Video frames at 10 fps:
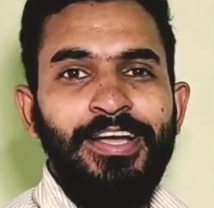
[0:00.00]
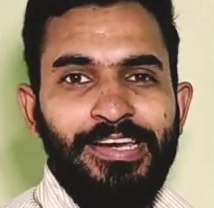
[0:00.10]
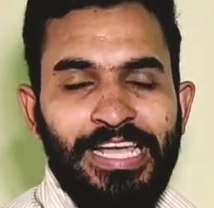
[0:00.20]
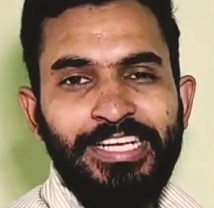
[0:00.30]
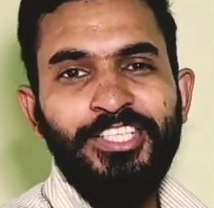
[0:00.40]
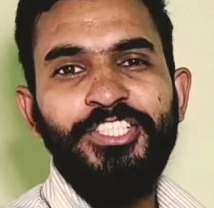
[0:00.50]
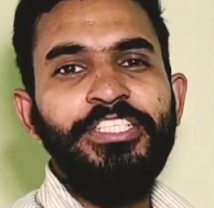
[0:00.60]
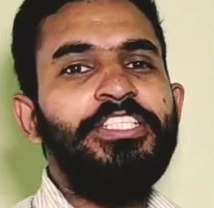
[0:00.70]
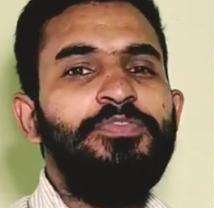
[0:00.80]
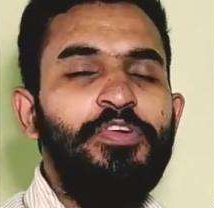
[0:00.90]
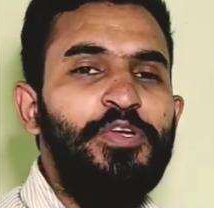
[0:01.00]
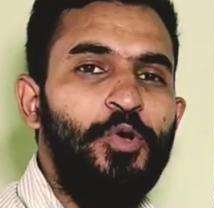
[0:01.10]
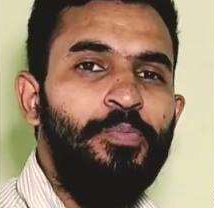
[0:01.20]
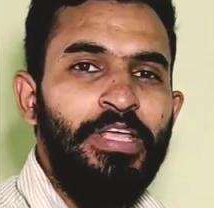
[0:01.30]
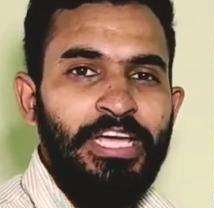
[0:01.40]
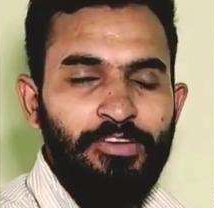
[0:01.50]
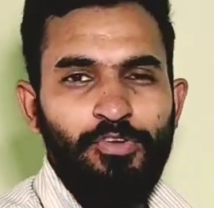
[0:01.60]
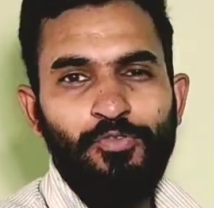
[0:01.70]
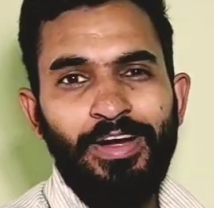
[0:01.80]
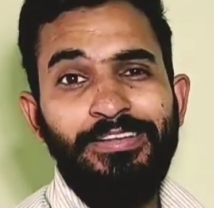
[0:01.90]
like and share this video if you
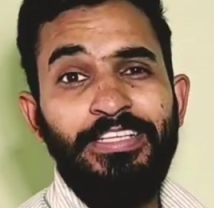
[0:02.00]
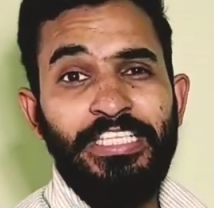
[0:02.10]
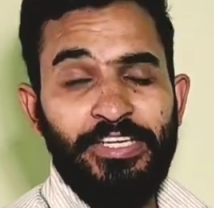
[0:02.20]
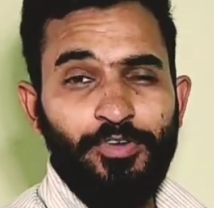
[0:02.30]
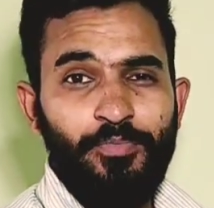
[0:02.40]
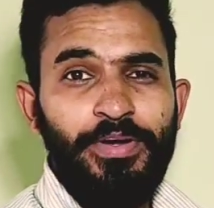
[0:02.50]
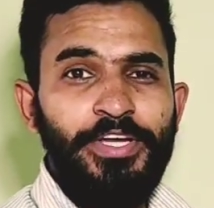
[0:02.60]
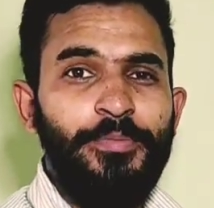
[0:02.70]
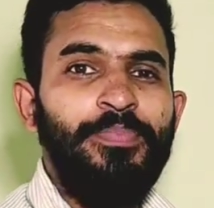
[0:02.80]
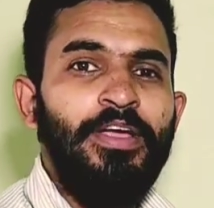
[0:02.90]
find this informative.